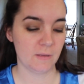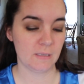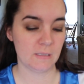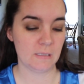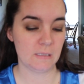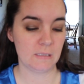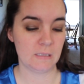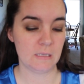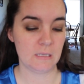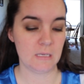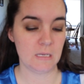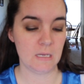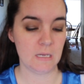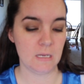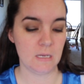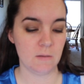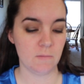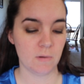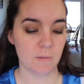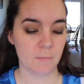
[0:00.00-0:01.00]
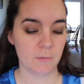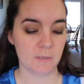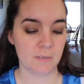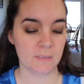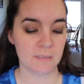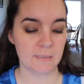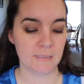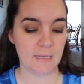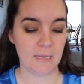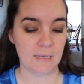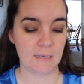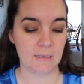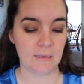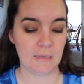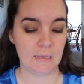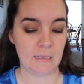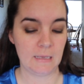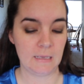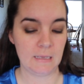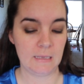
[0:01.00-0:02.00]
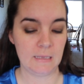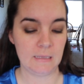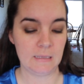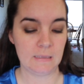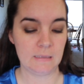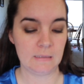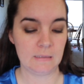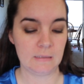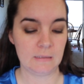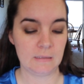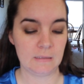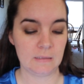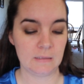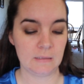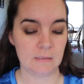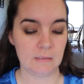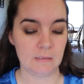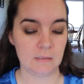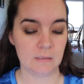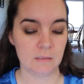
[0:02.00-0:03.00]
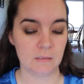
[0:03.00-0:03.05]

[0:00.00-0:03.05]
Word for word: This is the Rimmel ScandalEyes